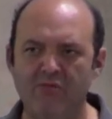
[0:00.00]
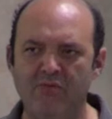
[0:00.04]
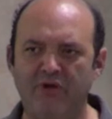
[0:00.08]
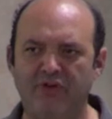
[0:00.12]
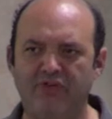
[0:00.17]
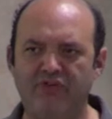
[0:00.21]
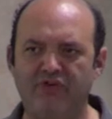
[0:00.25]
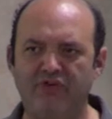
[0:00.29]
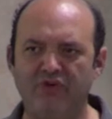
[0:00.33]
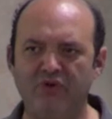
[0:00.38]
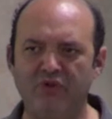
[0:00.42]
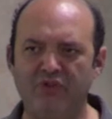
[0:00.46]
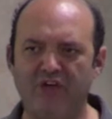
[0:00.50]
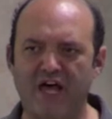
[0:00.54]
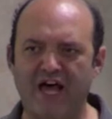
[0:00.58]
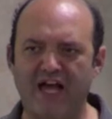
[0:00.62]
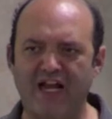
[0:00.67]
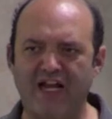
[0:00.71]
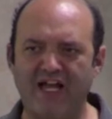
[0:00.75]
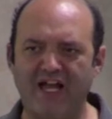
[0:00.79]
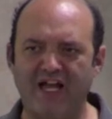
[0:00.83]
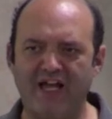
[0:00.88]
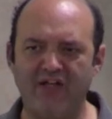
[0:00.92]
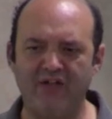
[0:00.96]
But to
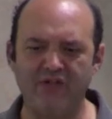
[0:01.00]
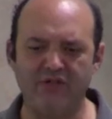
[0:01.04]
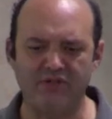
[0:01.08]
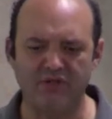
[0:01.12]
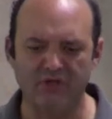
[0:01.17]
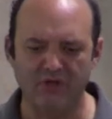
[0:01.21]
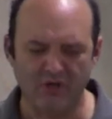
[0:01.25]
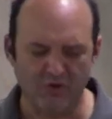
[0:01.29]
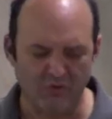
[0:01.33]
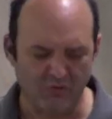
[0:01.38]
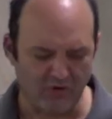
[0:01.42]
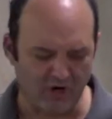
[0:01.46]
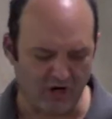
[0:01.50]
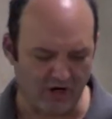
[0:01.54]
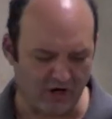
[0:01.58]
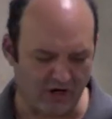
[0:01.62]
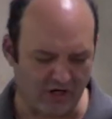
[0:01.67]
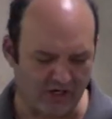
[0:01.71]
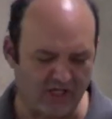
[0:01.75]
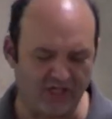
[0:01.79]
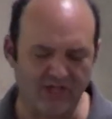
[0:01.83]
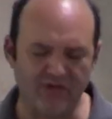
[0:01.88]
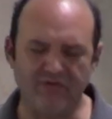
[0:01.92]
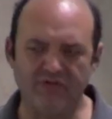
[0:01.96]
that end, we
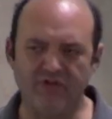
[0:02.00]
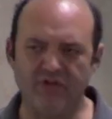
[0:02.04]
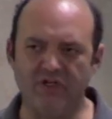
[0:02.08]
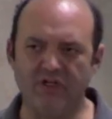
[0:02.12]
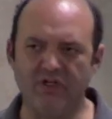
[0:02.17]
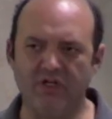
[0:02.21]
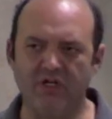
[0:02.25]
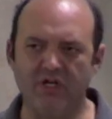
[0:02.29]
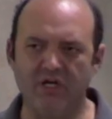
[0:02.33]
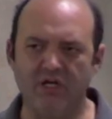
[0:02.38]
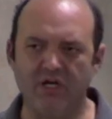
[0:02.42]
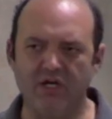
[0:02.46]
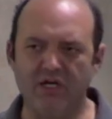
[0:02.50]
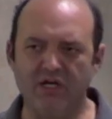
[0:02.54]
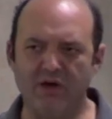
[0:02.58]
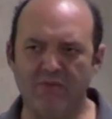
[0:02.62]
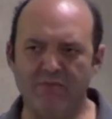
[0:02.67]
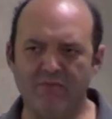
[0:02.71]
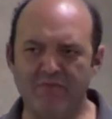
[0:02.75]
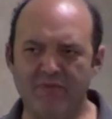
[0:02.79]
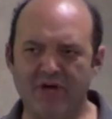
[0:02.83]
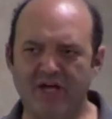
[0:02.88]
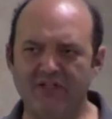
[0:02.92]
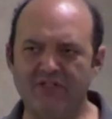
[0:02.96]
are given
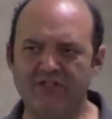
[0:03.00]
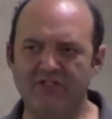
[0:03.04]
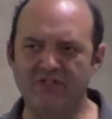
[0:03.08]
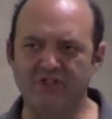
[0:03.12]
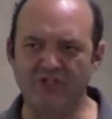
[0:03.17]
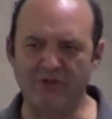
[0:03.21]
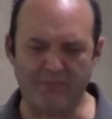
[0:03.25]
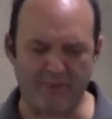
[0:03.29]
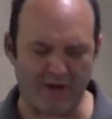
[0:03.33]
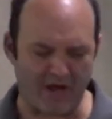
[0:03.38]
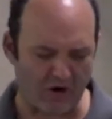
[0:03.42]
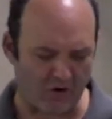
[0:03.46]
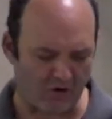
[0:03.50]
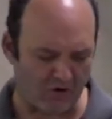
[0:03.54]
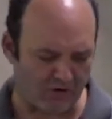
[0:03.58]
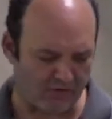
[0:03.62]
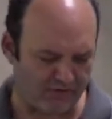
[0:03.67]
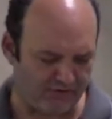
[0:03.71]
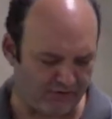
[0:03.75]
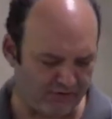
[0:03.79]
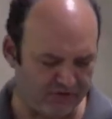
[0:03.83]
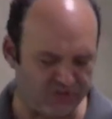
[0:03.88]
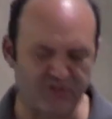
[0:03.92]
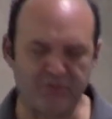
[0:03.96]
immensely
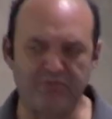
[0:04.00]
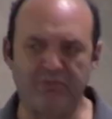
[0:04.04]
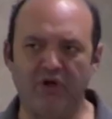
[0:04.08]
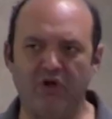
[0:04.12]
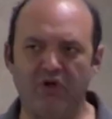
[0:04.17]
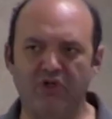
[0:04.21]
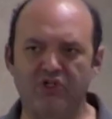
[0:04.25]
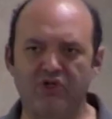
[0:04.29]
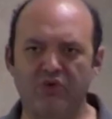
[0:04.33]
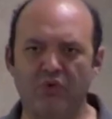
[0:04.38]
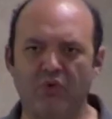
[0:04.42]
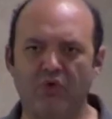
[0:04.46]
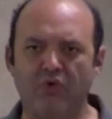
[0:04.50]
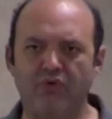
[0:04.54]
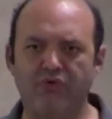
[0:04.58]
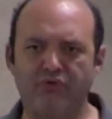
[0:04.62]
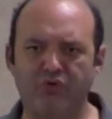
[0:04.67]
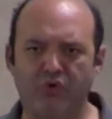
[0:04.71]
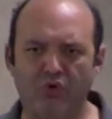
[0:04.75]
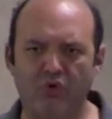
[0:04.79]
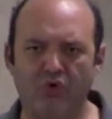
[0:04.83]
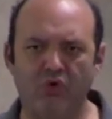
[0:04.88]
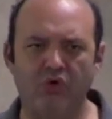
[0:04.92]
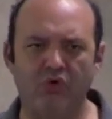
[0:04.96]
powerful spiritual
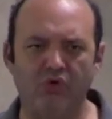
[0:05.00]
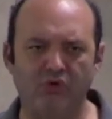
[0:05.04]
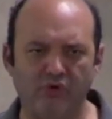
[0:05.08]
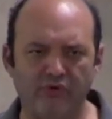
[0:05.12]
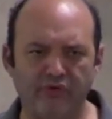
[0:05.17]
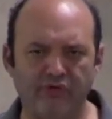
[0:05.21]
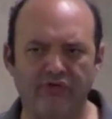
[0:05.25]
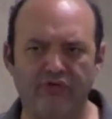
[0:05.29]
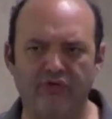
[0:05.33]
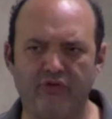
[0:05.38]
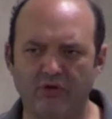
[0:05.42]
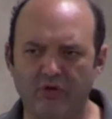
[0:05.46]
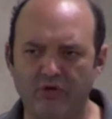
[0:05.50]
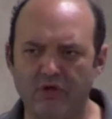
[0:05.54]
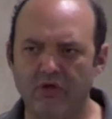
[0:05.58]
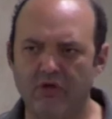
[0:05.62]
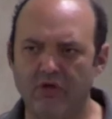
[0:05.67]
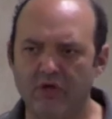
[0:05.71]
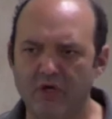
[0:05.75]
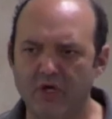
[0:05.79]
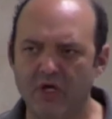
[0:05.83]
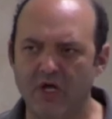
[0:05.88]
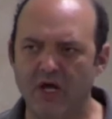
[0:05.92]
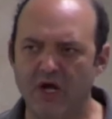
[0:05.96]
tools
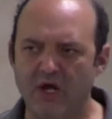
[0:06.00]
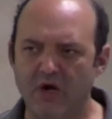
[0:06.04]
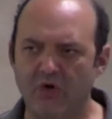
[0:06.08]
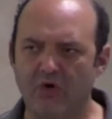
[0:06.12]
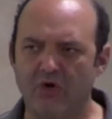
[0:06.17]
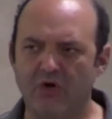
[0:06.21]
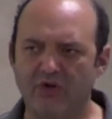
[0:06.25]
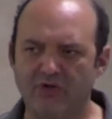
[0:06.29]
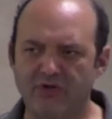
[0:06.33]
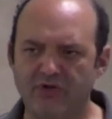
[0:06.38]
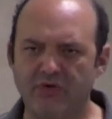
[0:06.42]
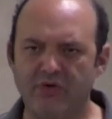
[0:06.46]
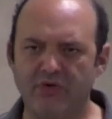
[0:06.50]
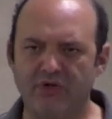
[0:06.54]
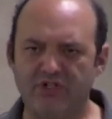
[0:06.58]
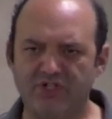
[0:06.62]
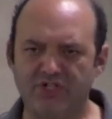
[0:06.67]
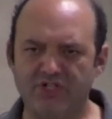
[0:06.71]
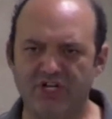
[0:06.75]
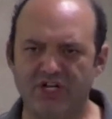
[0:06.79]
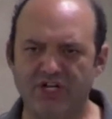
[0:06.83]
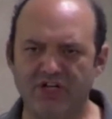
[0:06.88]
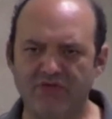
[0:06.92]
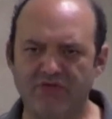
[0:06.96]
in order to
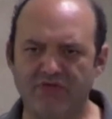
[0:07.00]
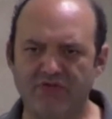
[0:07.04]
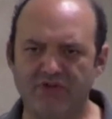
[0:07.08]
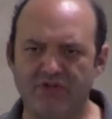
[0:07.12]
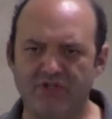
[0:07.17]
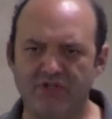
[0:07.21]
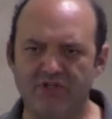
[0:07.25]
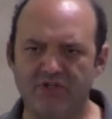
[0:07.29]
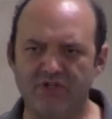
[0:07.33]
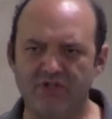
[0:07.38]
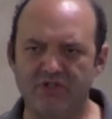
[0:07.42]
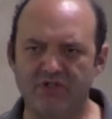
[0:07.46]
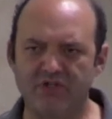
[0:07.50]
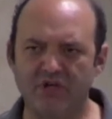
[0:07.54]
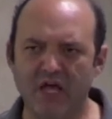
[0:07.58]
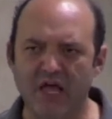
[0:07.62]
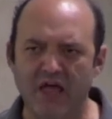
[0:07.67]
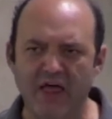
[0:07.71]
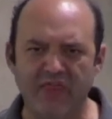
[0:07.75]
achieve this.